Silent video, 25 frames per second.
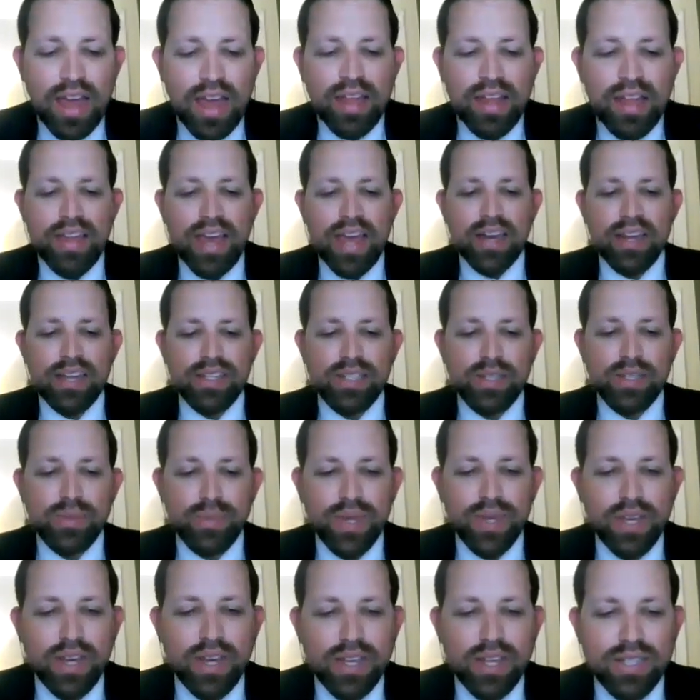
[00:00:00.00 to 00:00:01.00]
And that is
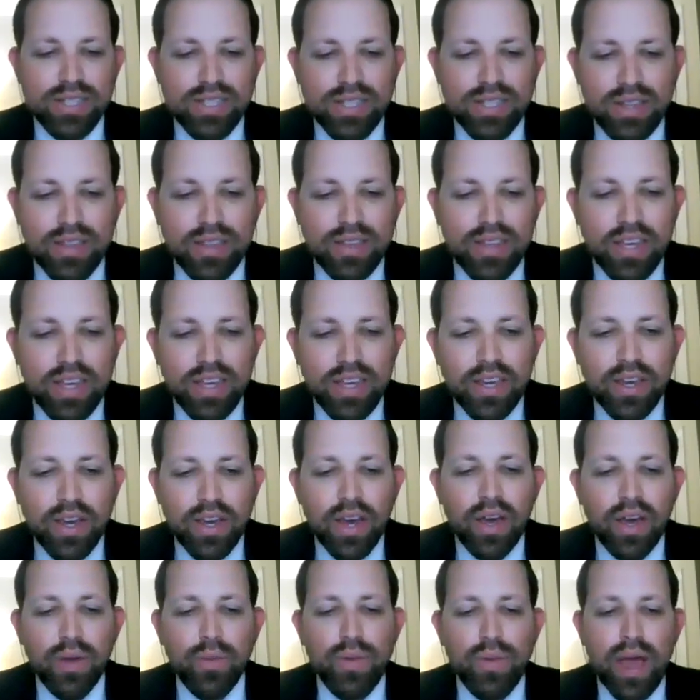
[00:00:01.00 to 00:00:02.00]
because the
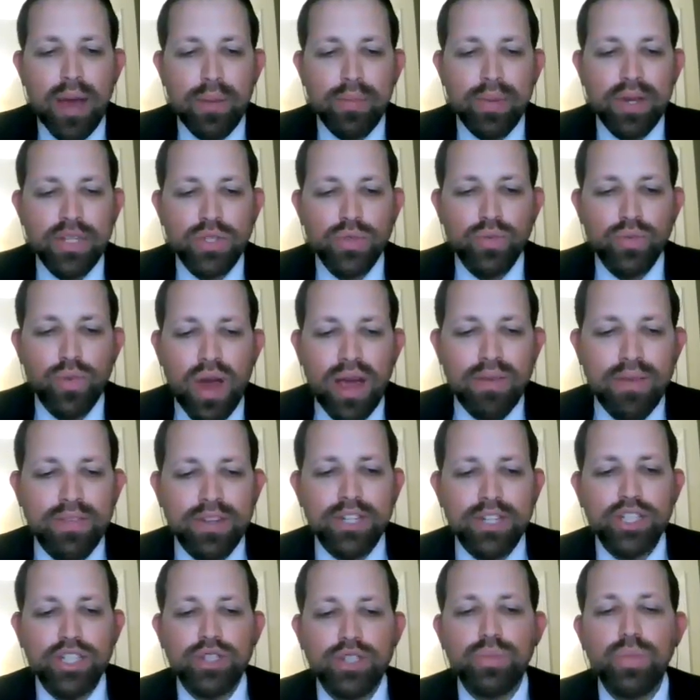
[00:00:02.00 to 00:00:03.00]
rabbis Rav
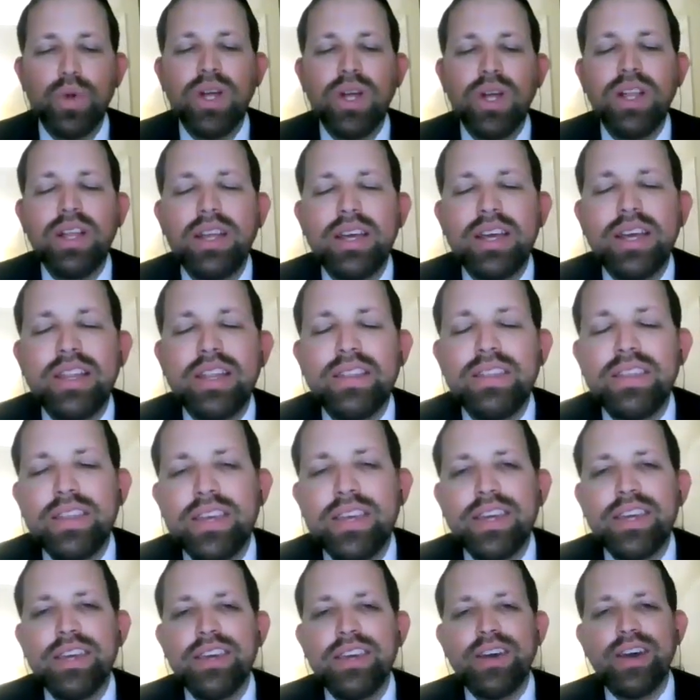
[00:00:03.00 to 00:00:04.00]
and Shmuel in
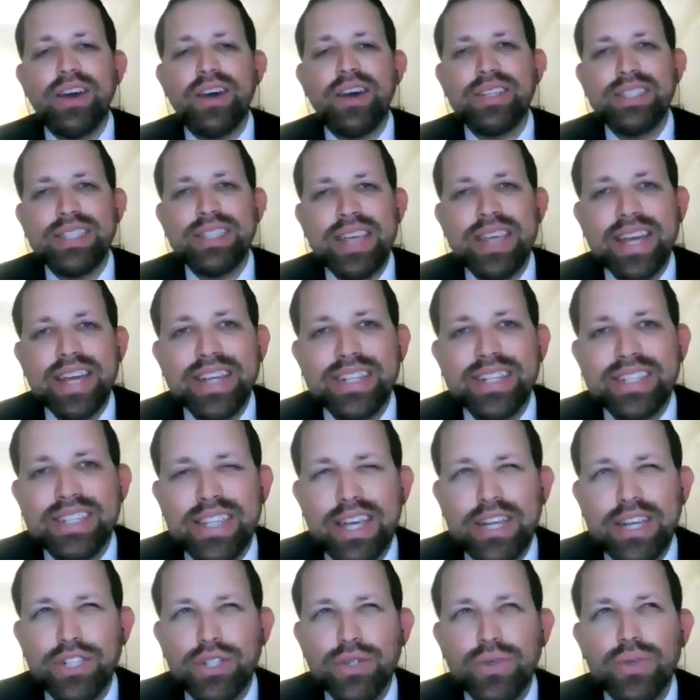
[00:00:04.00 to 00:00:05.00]
the
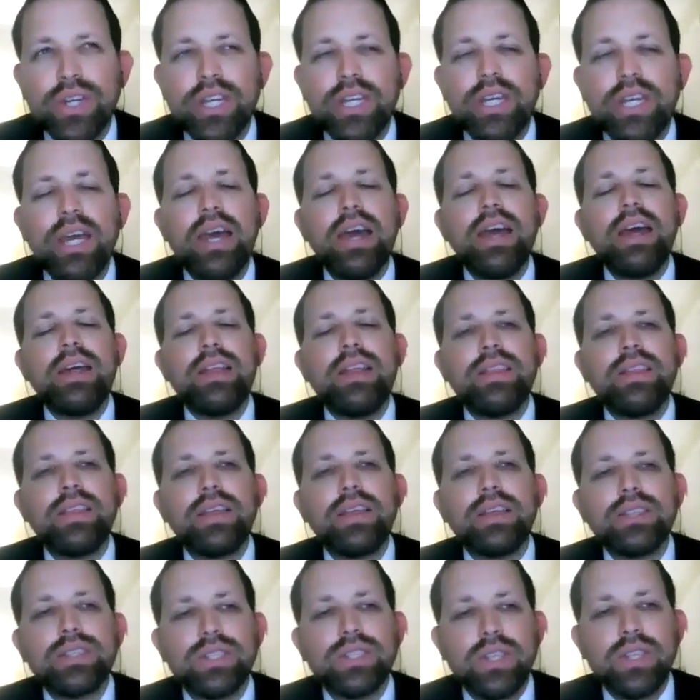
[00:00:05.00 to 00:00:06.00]

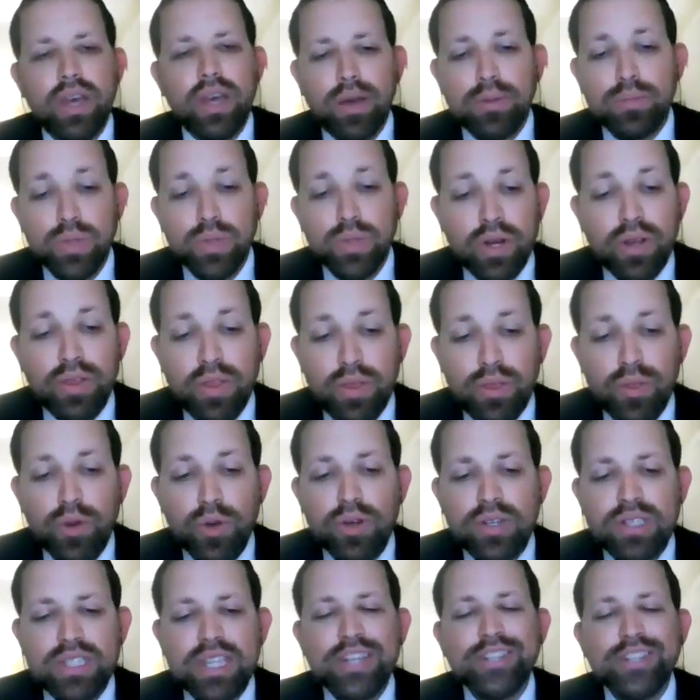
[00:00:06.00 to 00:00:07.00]

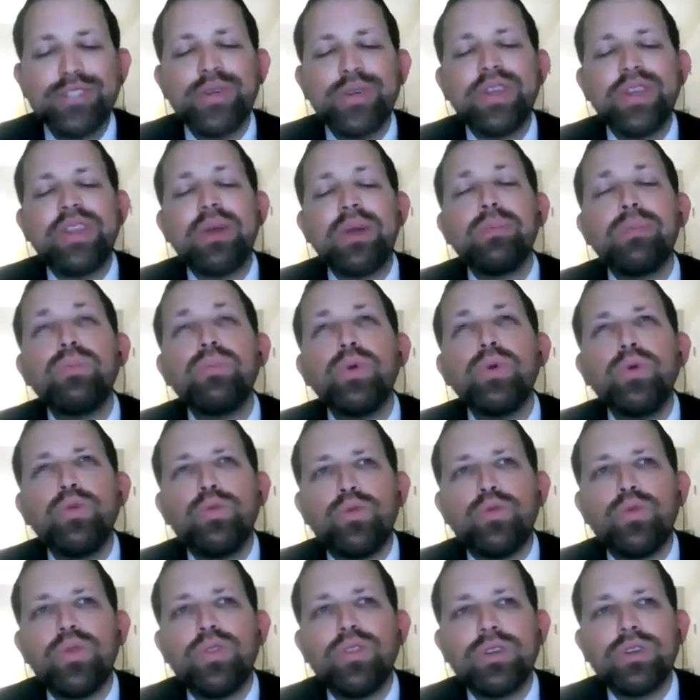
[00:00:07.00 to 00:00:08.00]
third century, they
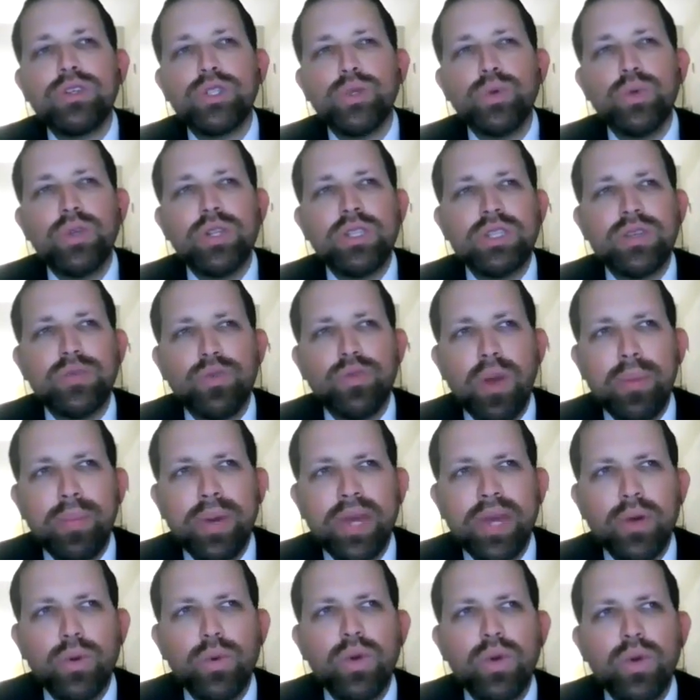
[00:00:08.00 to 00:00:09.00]
move, they're students of
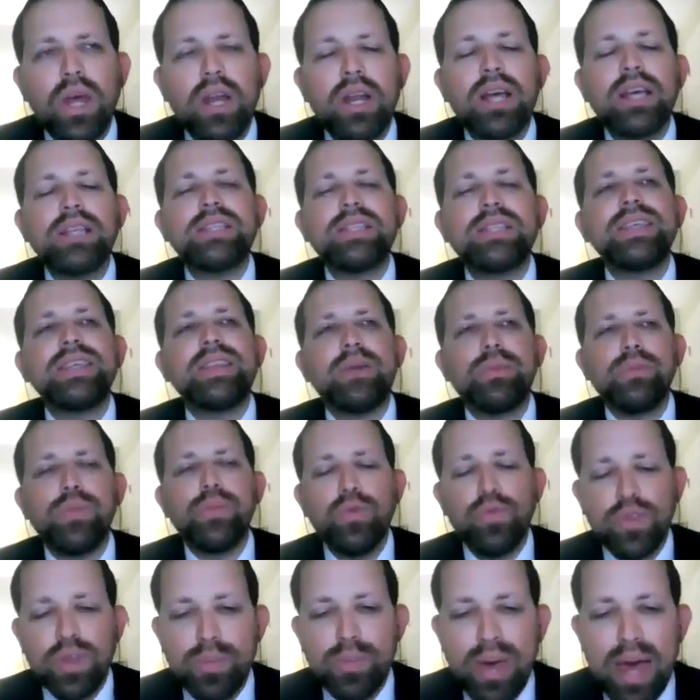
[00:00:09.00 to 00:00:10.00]
Rabbi Yehuda Nasi, they
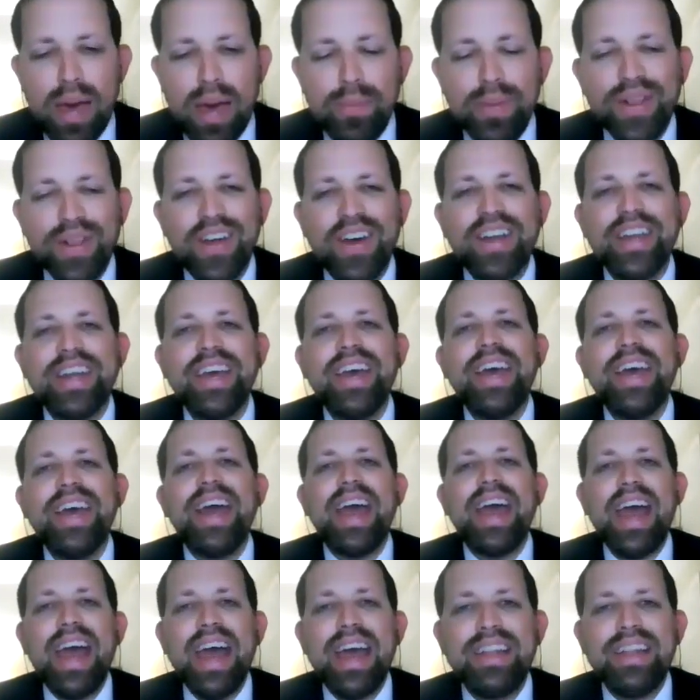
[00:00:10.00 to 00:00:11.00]
move to Babylon
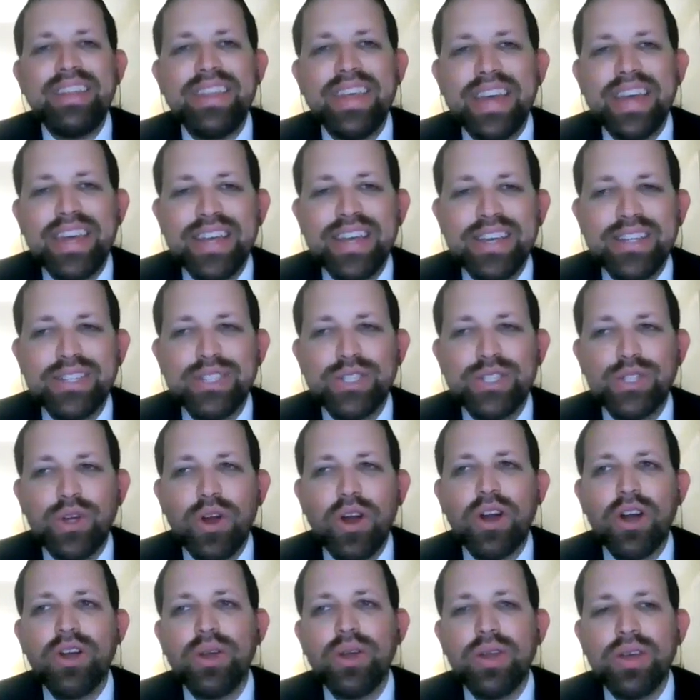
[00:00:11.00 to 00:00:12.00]
and they
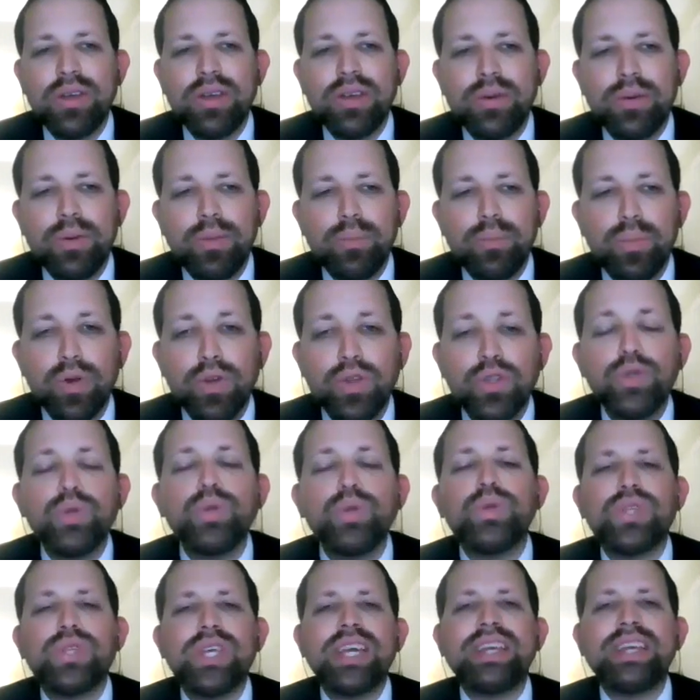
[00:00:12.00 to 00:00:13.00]
start
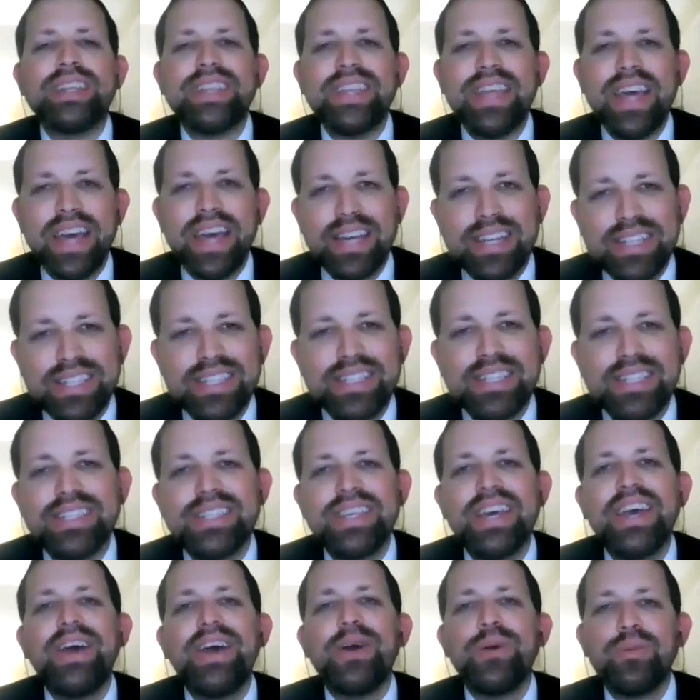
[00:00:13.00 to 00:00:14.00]
producing
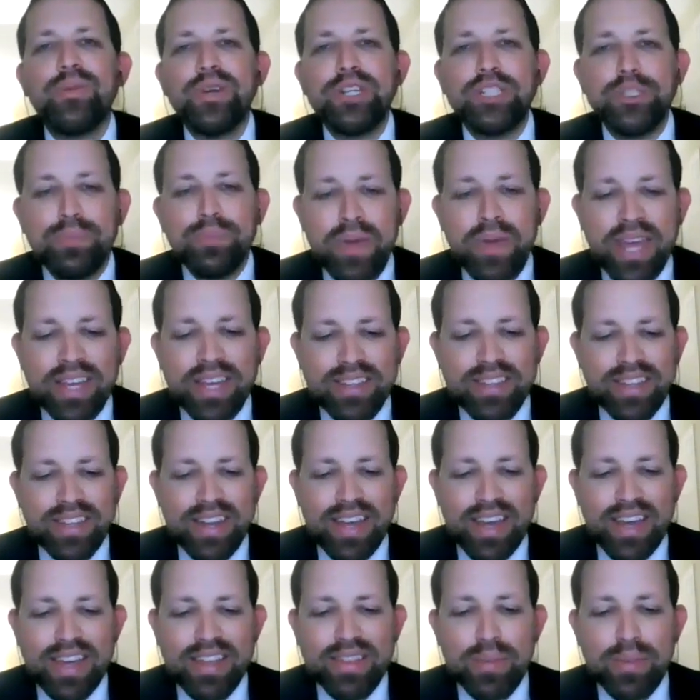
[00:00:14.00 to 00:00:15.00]
texts which make
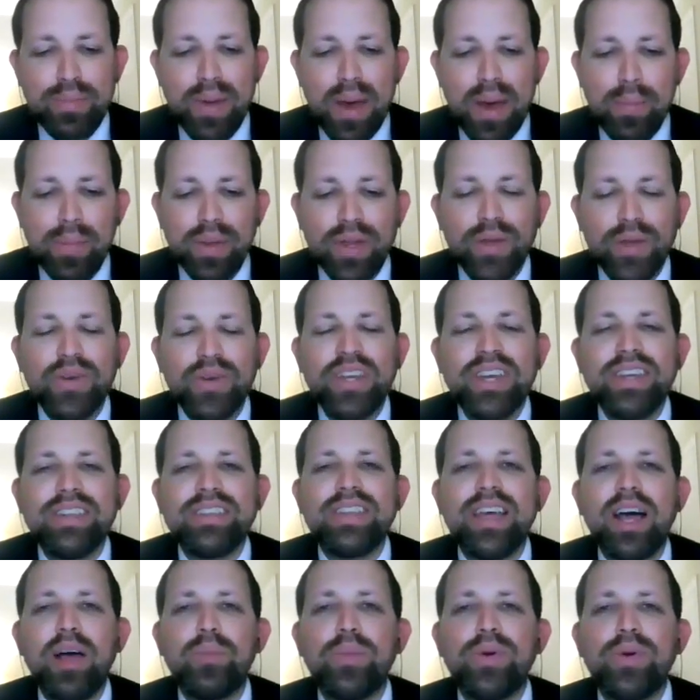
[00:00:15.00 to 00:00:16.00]
today the
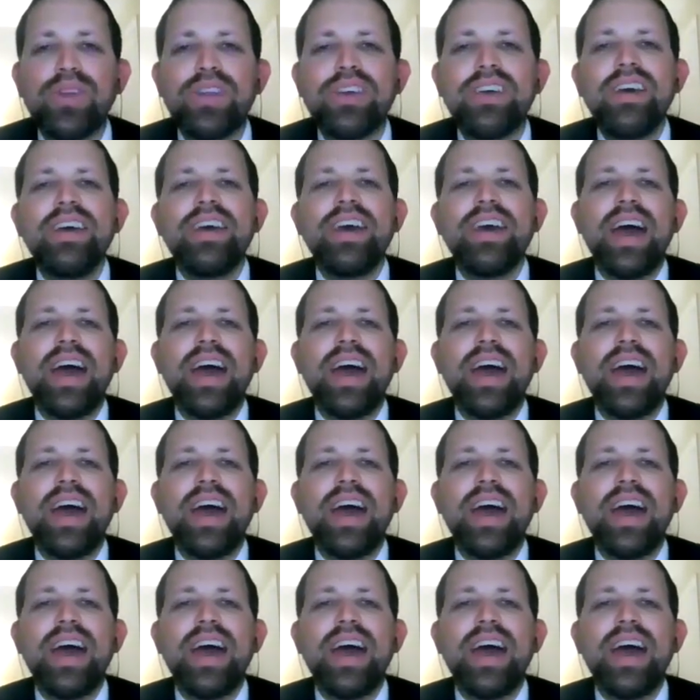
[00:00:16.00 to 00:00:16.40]
Babylonian Talmud.